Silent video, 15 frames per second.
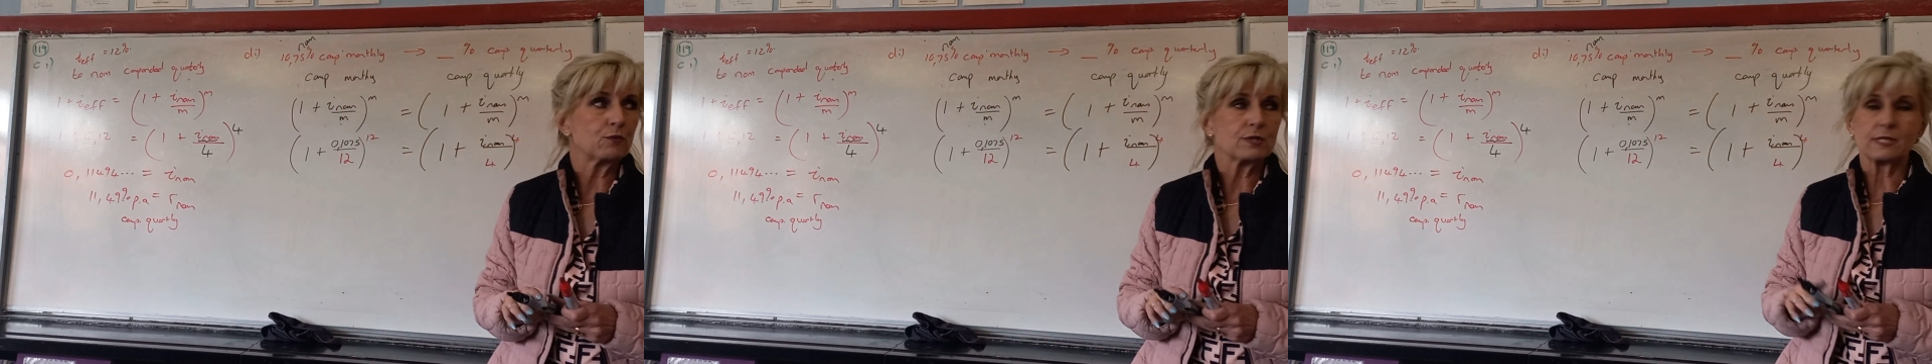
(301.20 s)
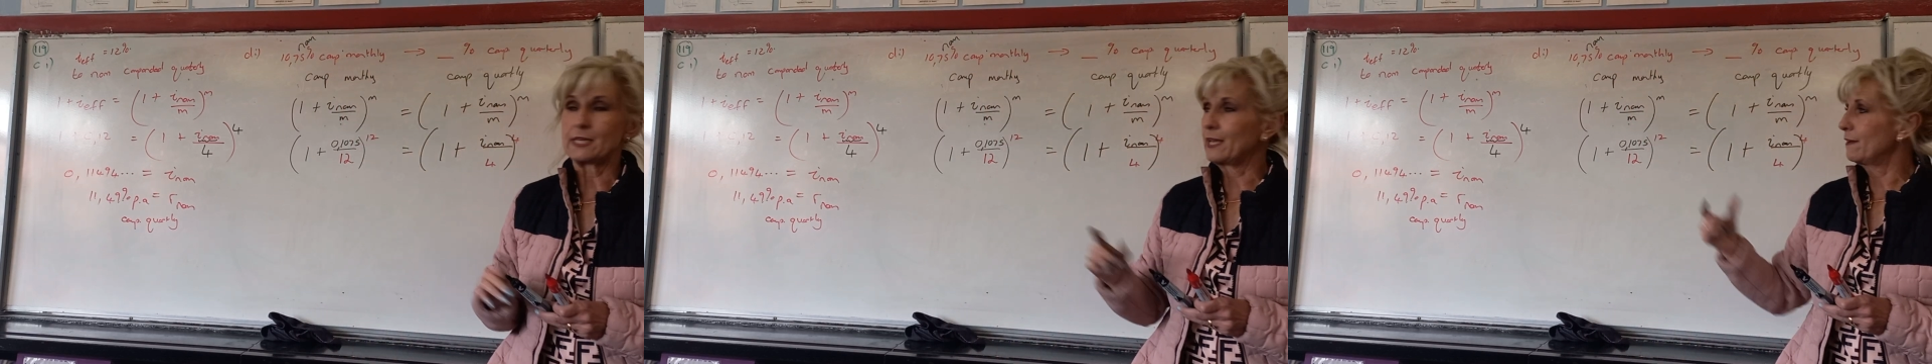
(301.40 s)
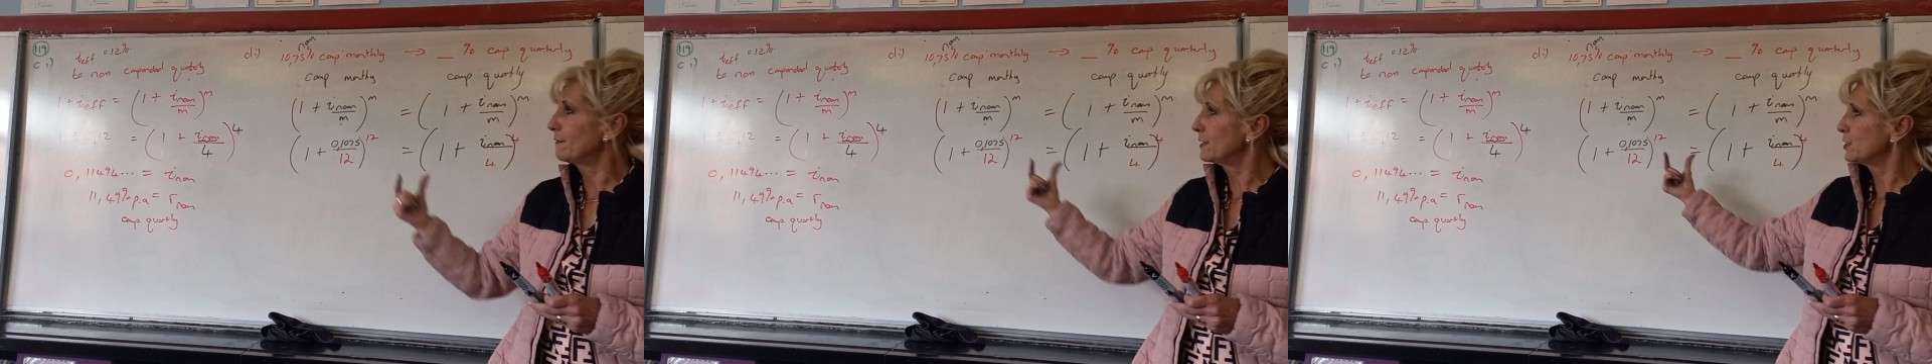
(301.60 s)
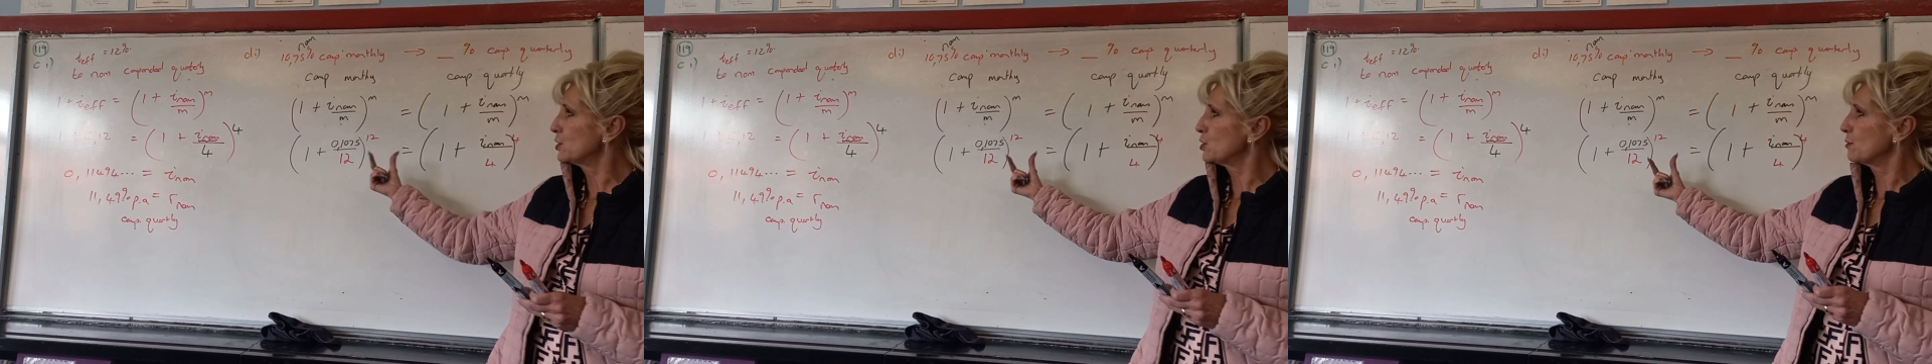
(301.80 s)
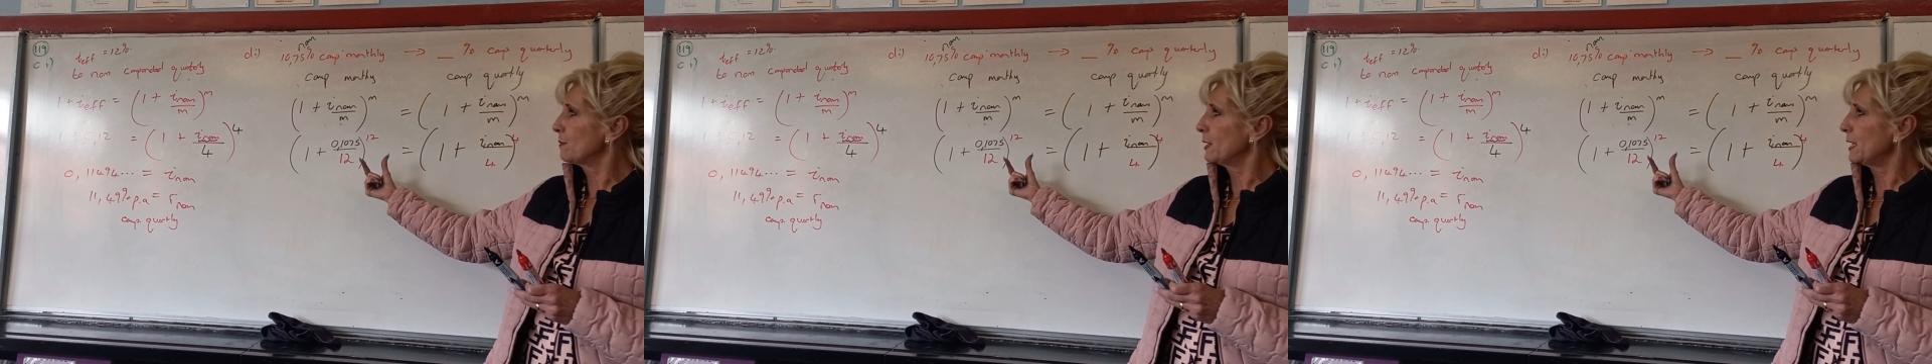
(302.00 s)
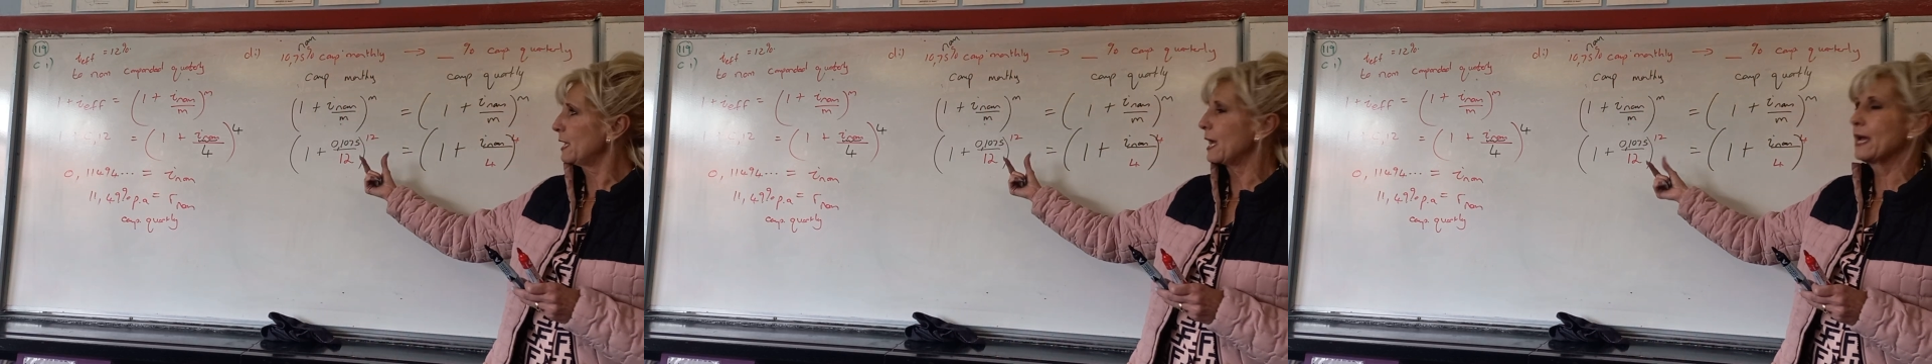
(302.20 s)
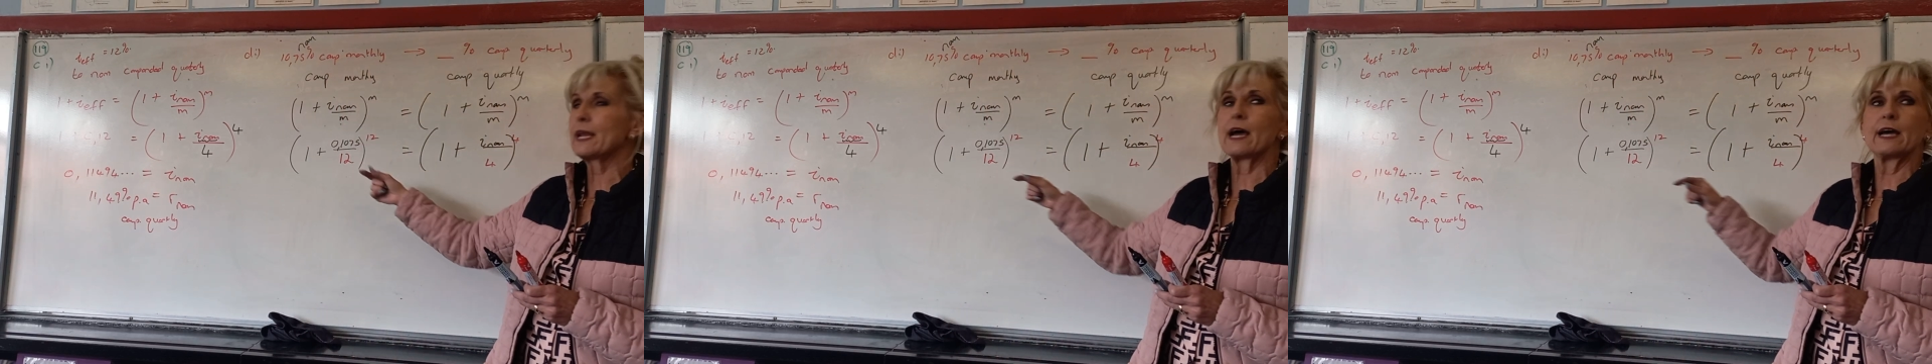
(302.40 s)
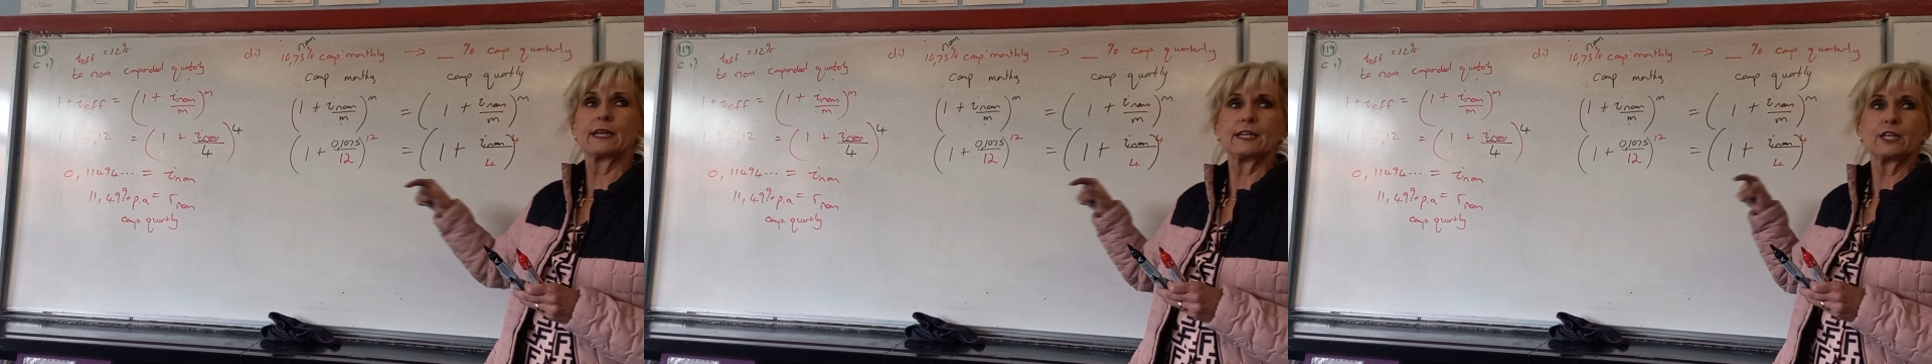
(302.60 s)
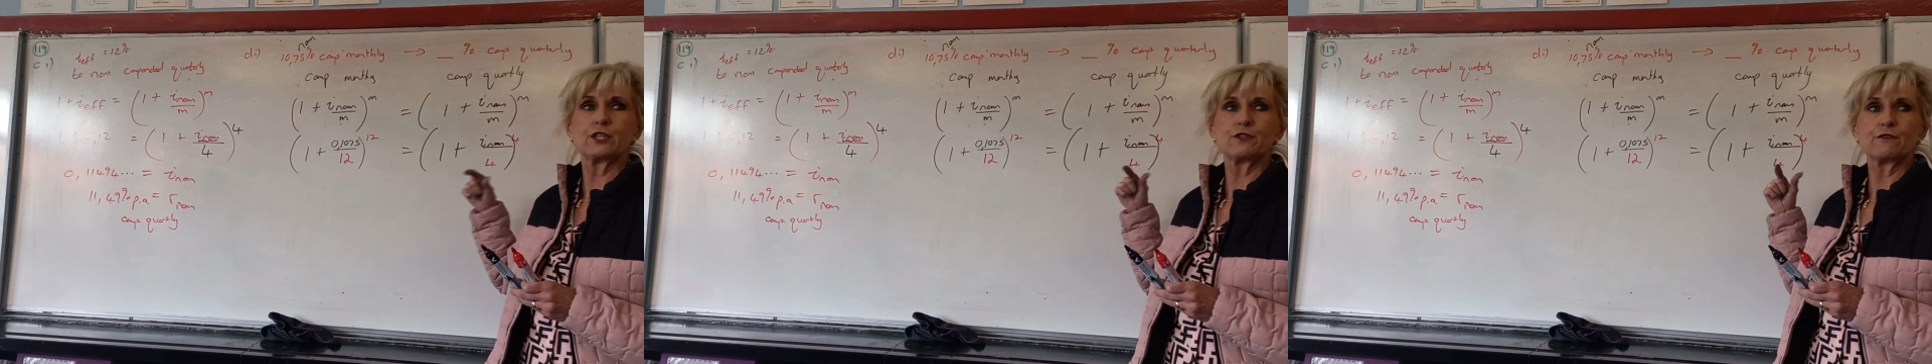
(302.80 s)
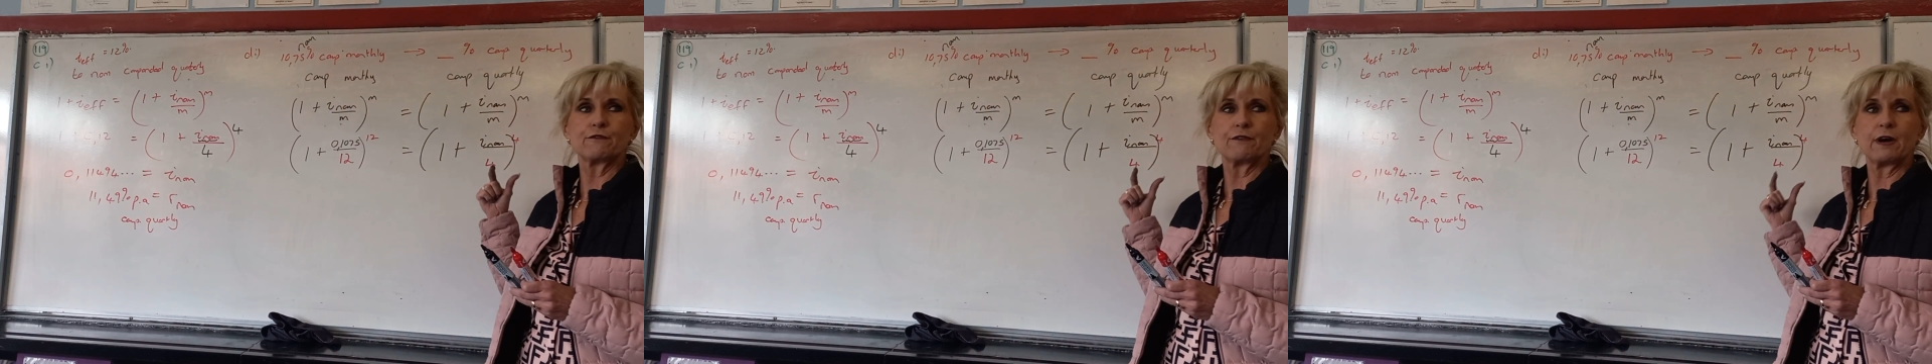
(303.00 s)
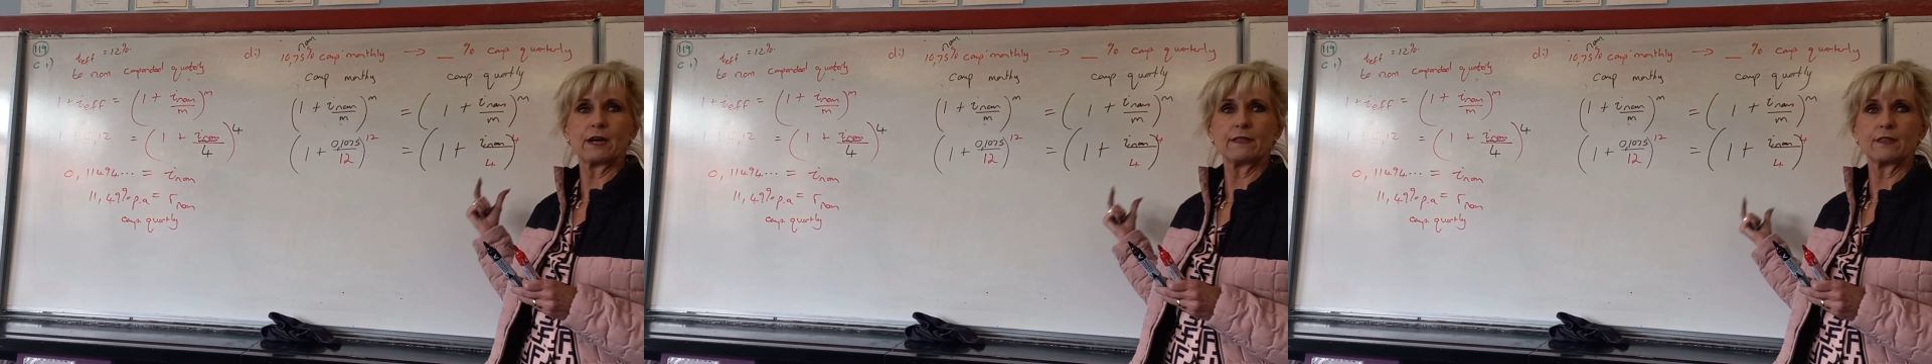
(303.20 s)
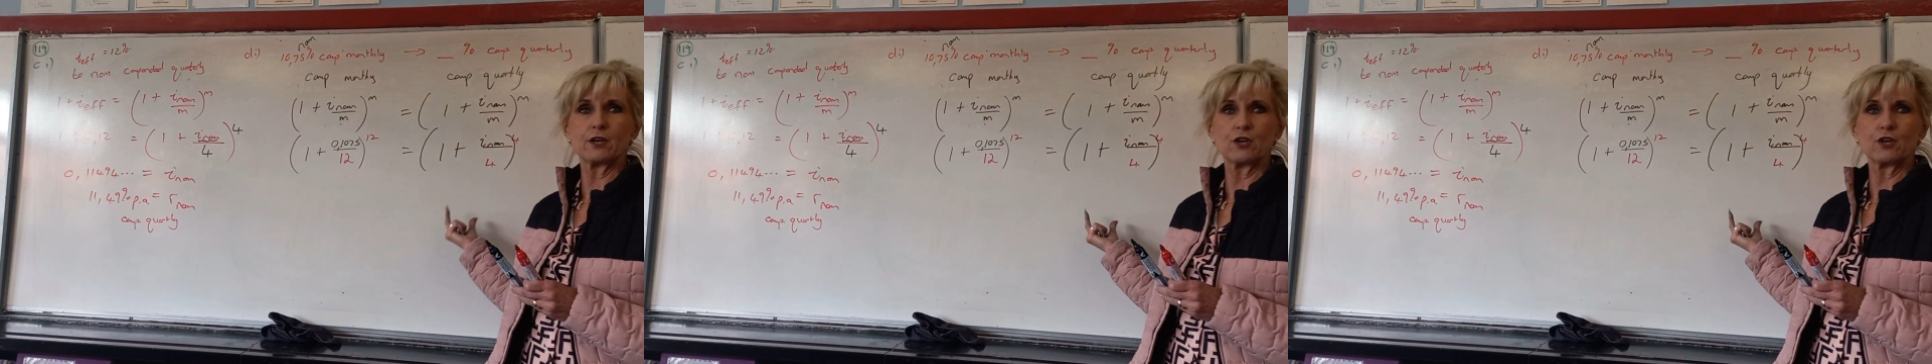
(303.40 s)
was given to me, and I need to find the